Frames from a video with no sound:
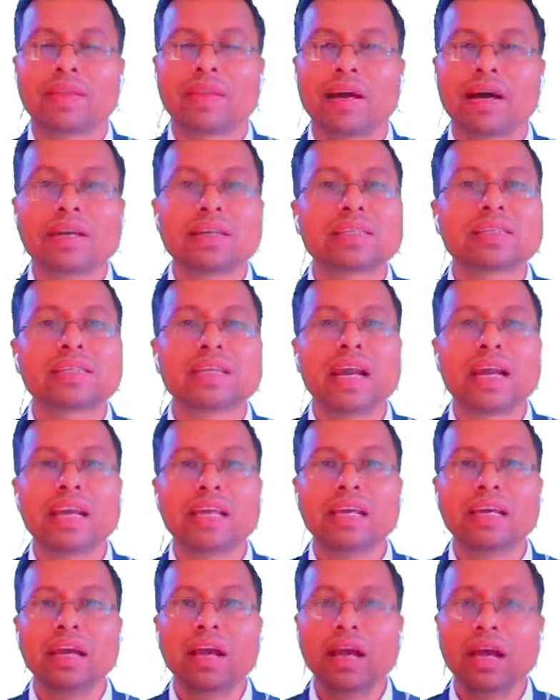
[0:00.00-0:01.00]

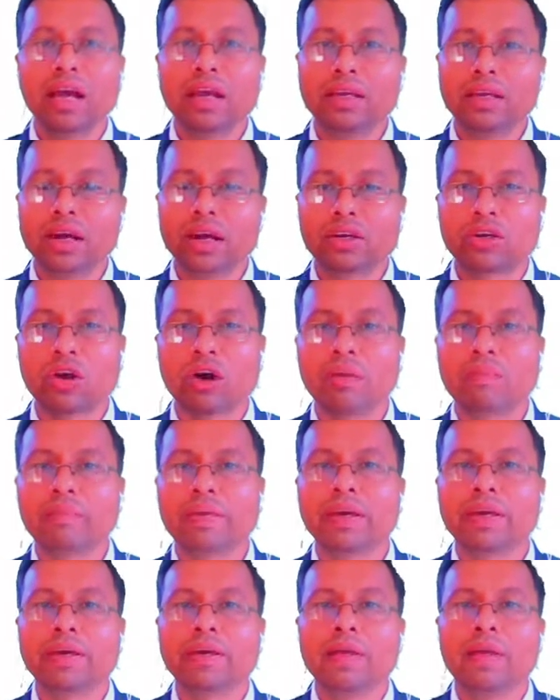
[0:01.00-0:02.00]
understanding your
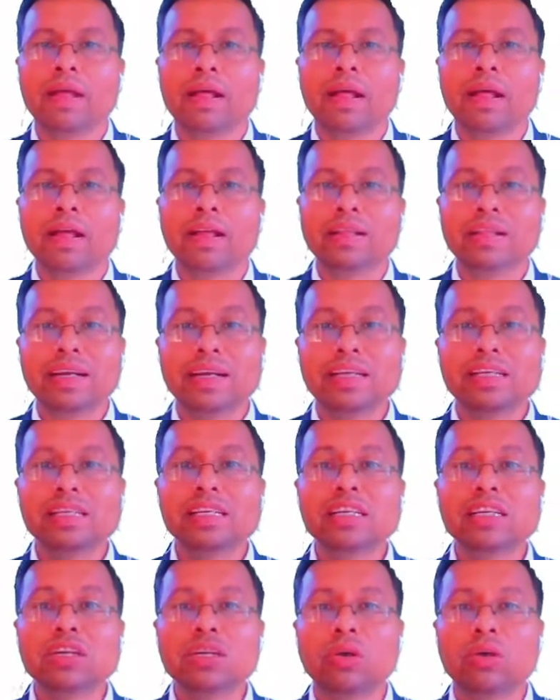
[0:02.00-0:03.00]
topic. They
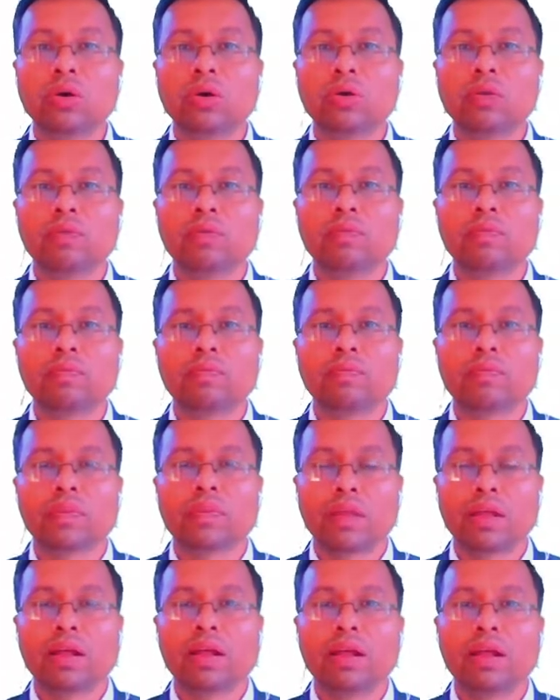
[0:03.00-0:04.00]
doesn't know
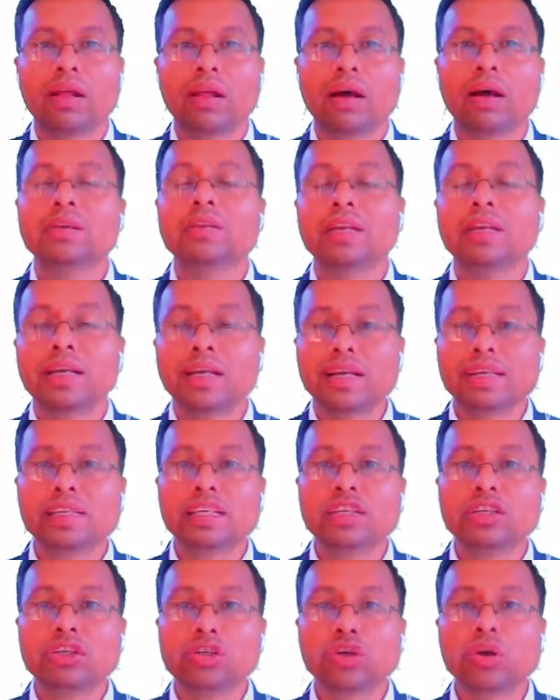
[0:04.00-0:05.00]
or that
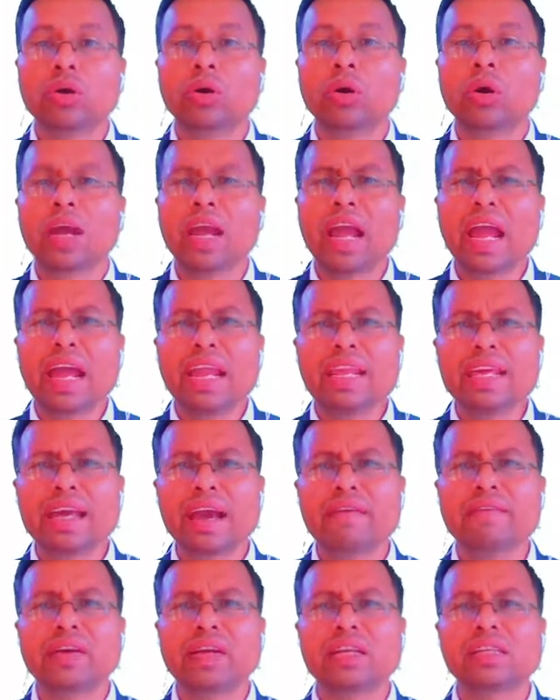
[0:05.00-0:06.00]
doesn't show any
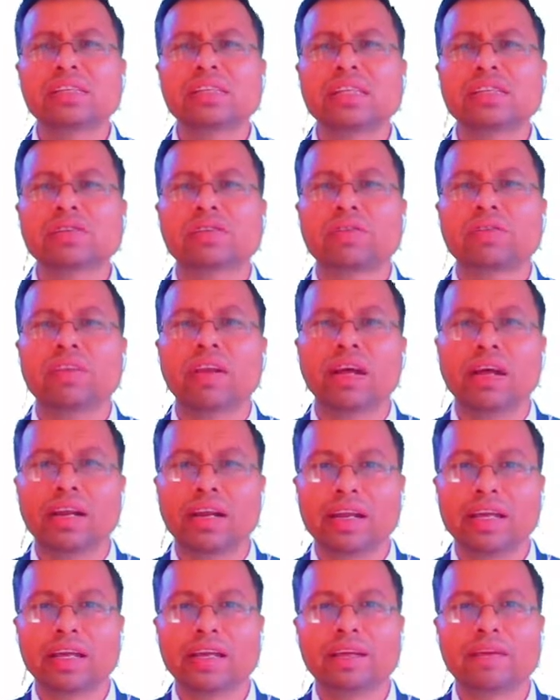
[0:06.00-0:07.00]
evidences of
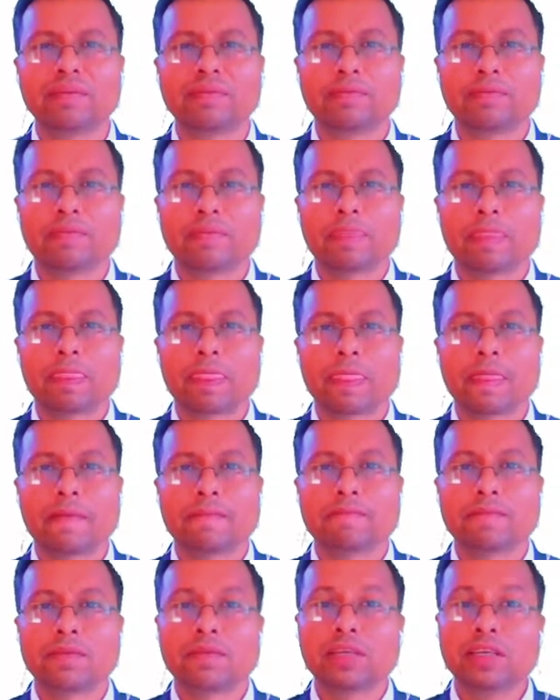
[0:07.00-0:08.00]
learning.
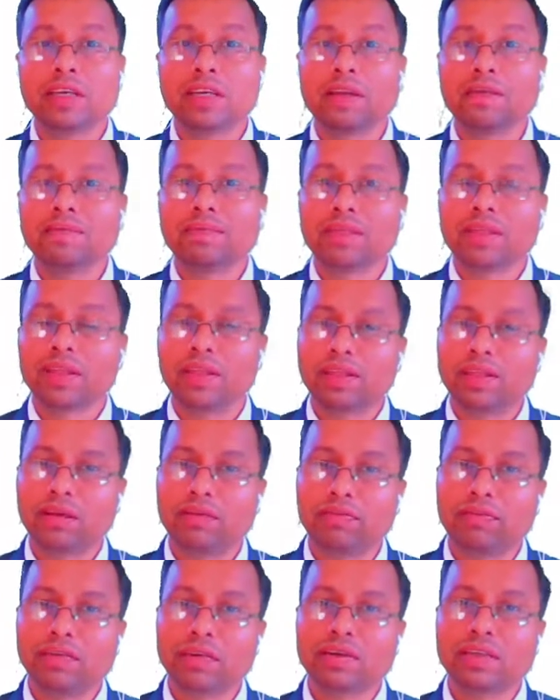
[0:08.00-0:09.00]
See,
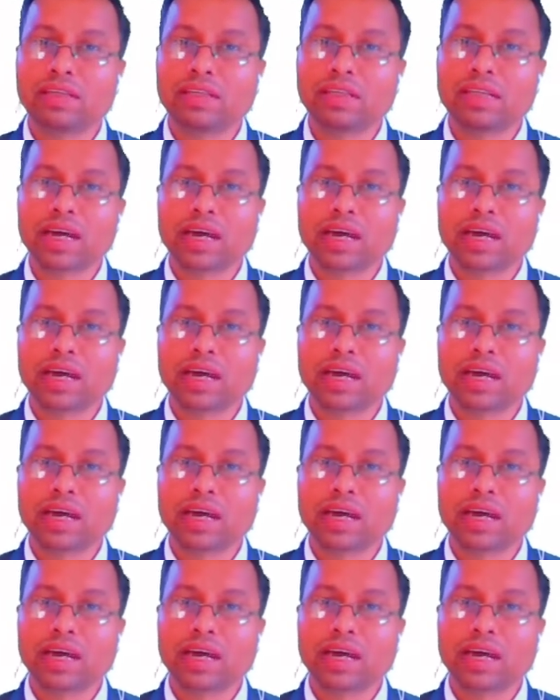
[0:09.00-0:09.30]
first they